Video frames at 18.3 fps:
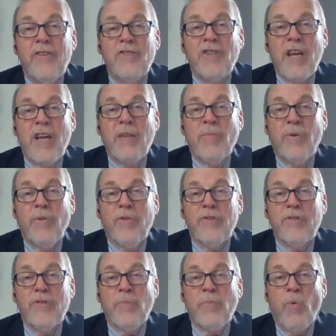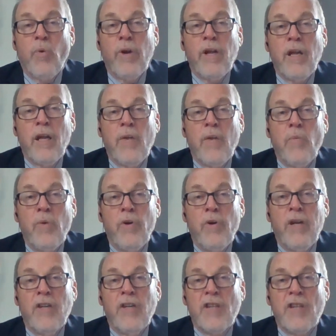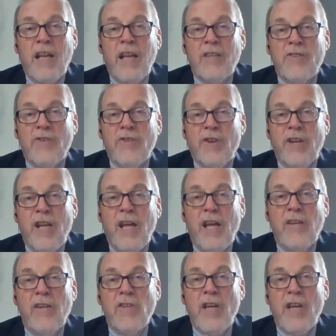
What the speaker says: Chamber this morning, and we'll get you an answer today.